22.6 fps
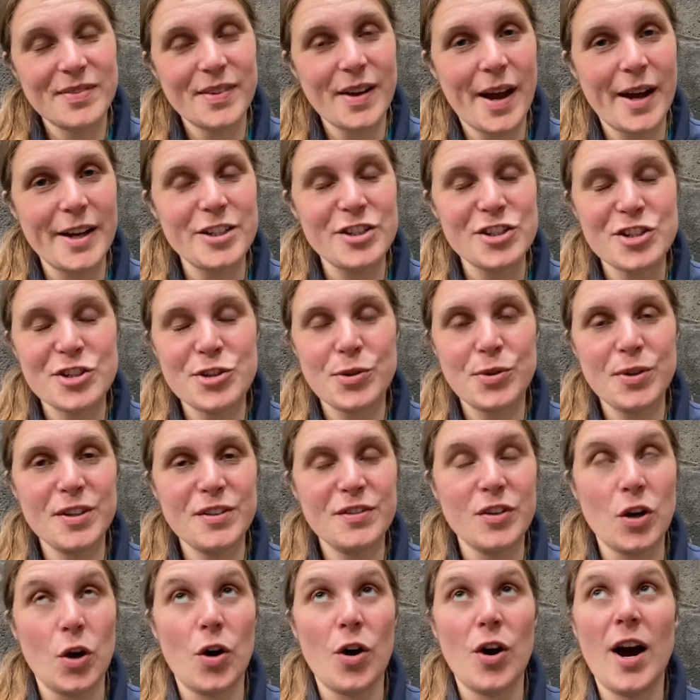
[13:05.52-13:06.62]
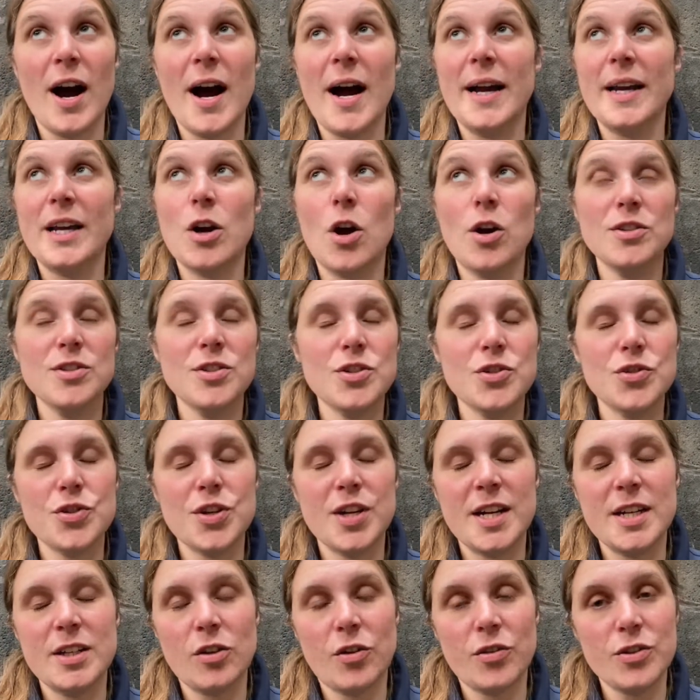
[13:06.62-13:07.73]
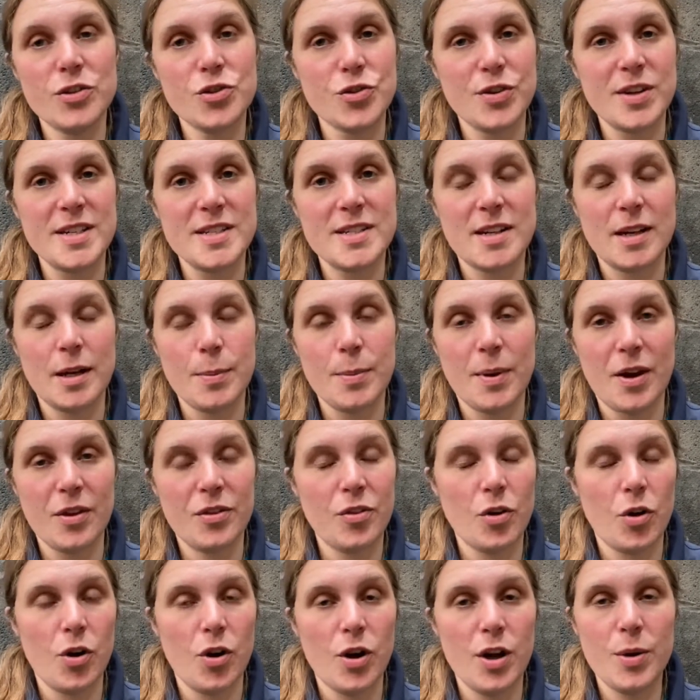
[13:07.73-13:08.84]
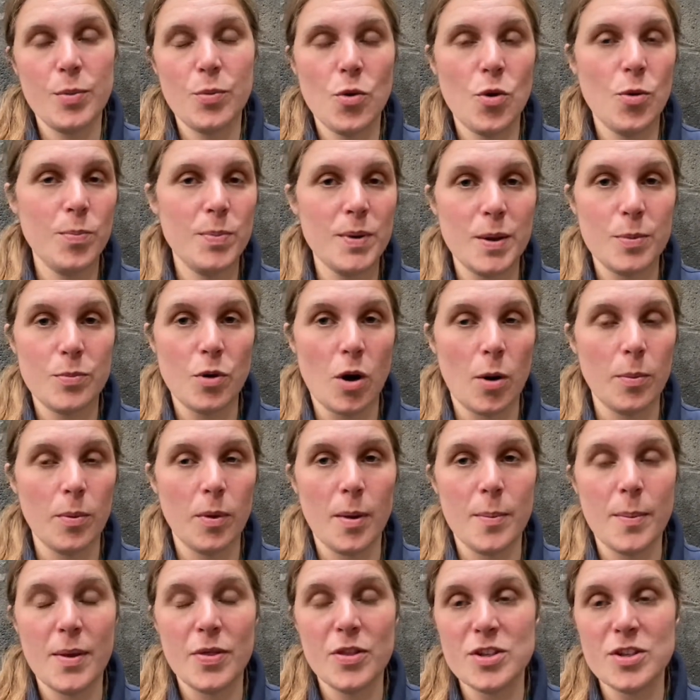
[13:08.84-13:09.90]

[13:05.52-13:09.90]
I just totally forgot. I concentrated on the trace clip. I thought it won't be a problem.